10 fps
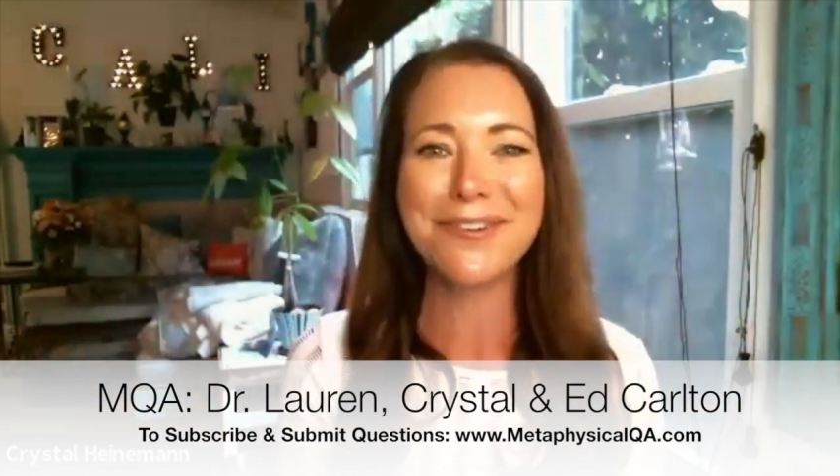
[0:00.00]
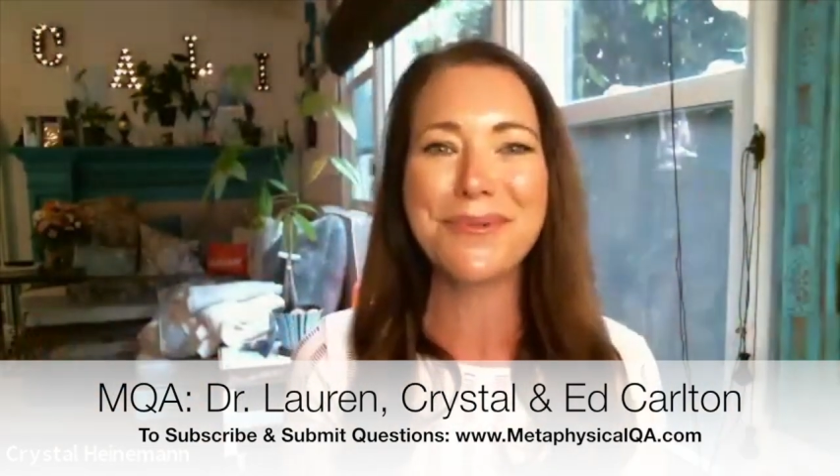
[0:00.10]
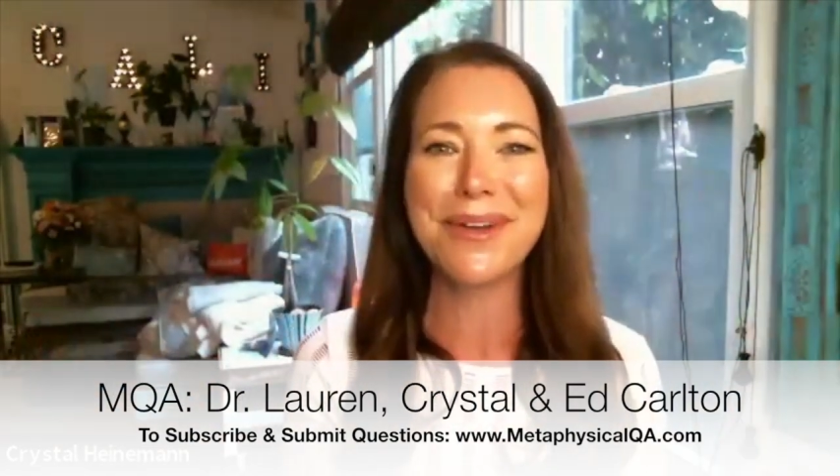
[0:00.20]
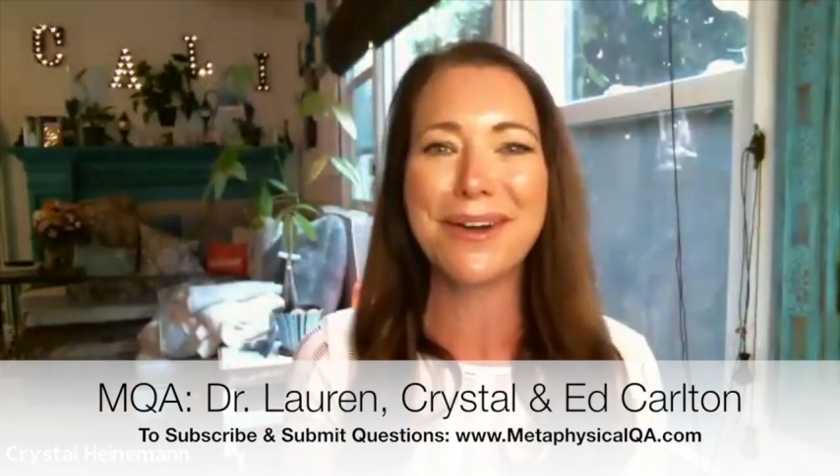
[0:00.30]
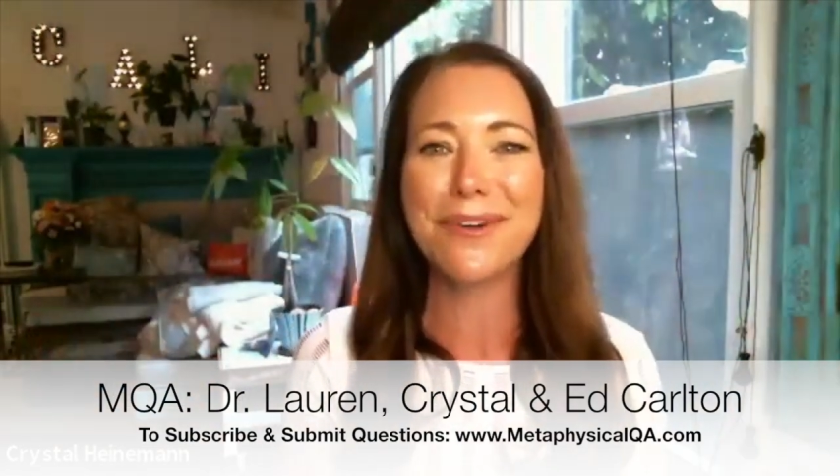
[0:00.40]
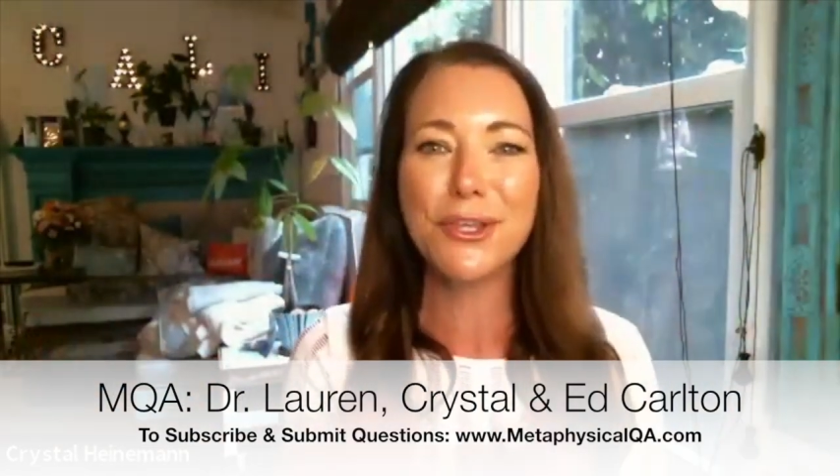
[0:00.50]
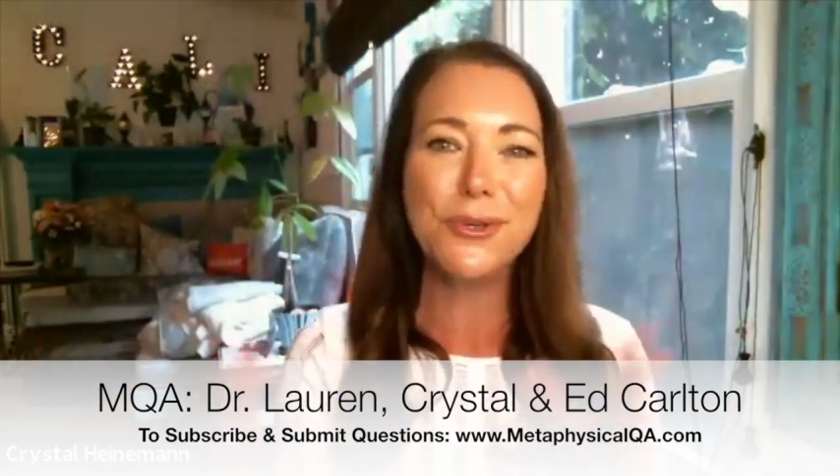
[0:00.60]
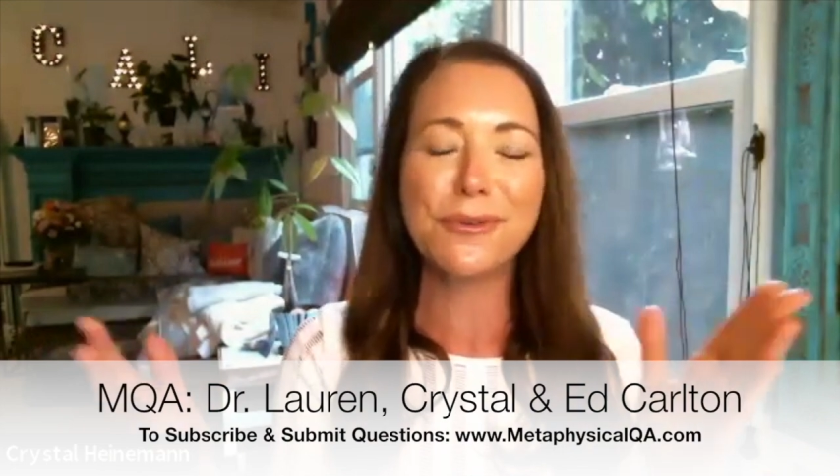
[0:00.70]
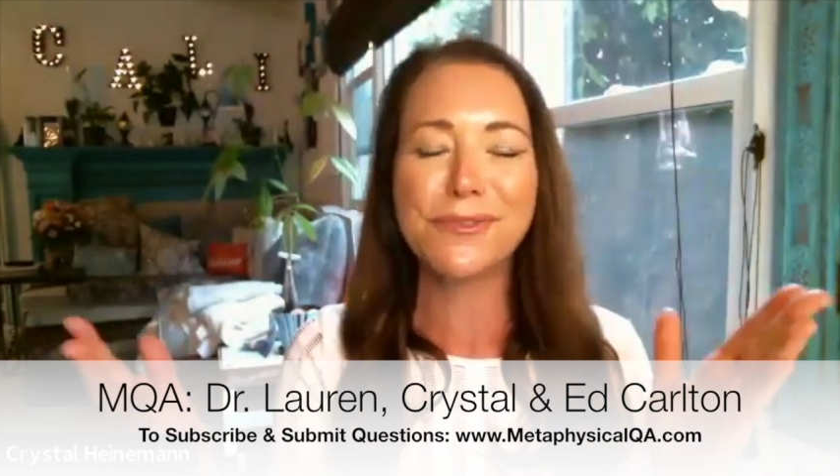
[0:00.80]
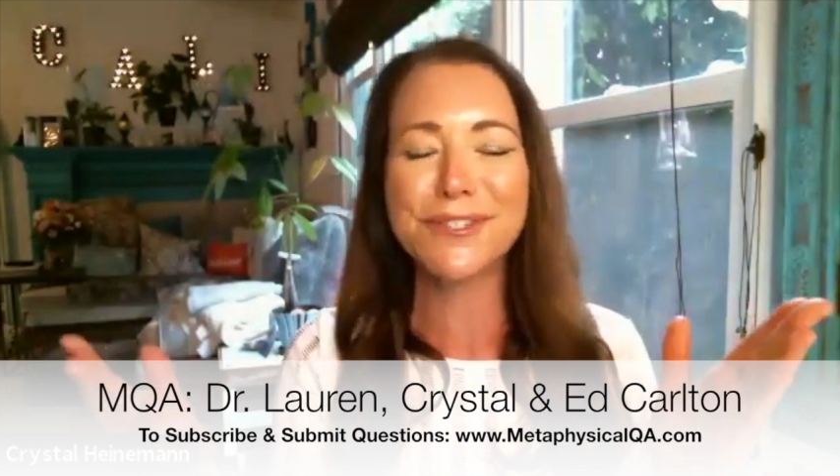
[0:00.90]
but whatever
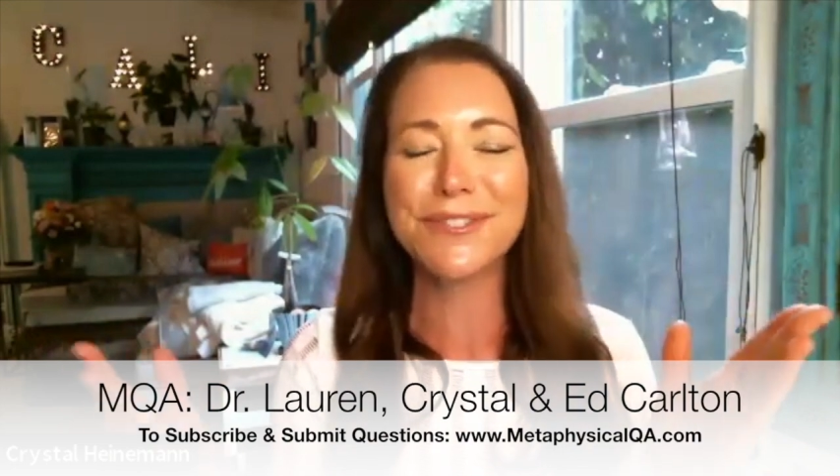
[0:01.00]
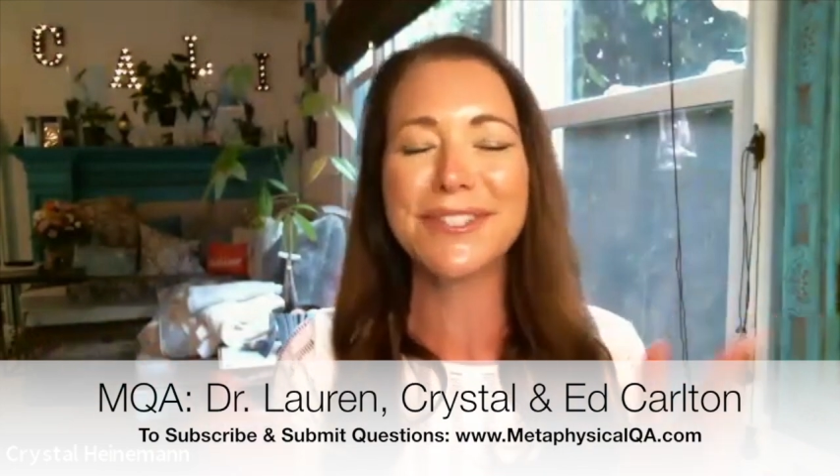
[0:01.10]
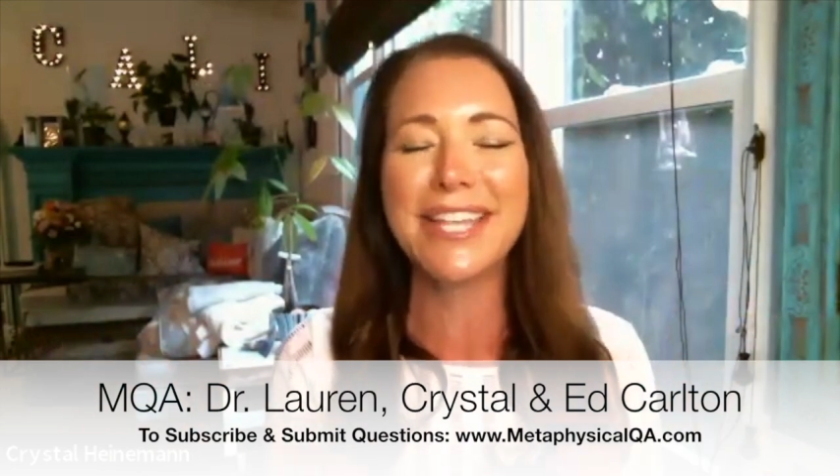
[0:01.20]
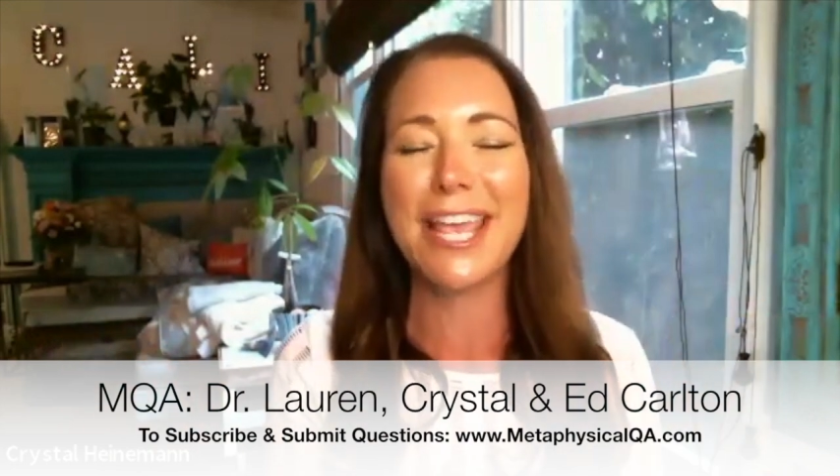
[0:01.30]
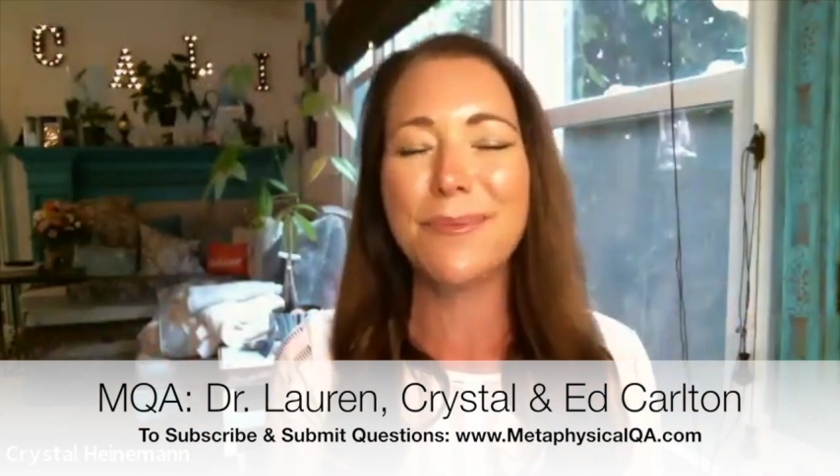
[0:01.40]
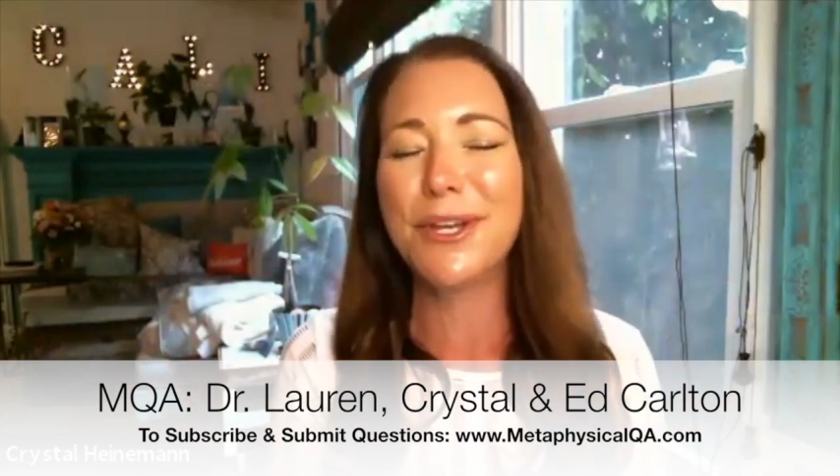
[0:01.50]
universal name,